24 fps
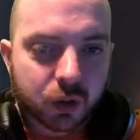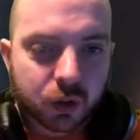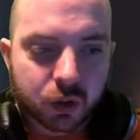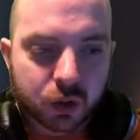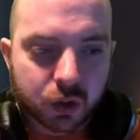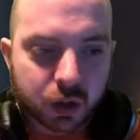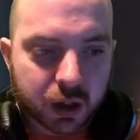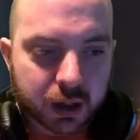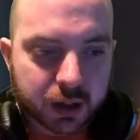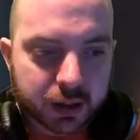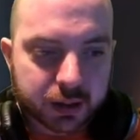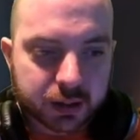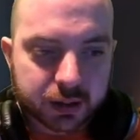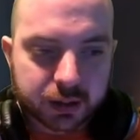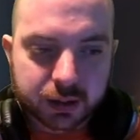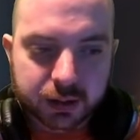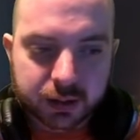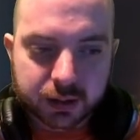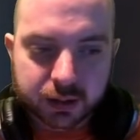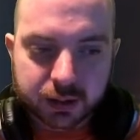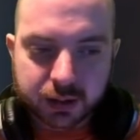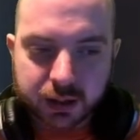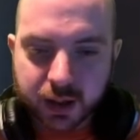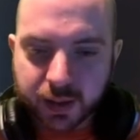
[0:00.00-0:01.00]
Right.
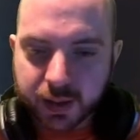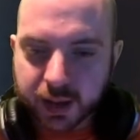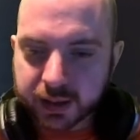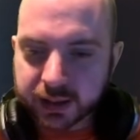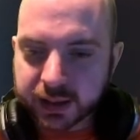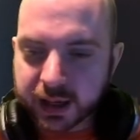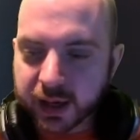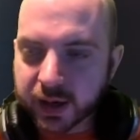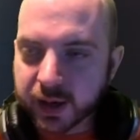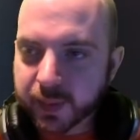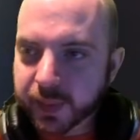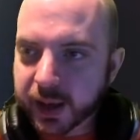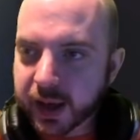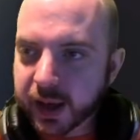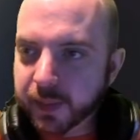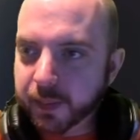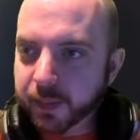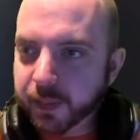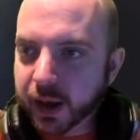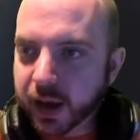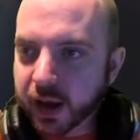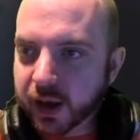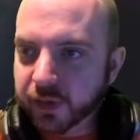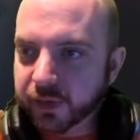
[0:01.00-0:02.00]
Turn that down a bit.
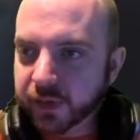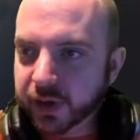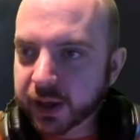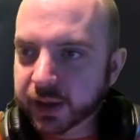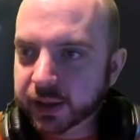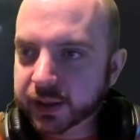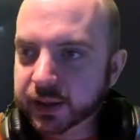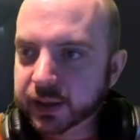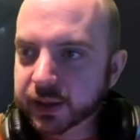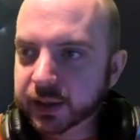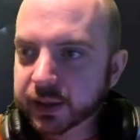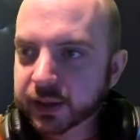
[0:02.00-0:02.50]
Perfect.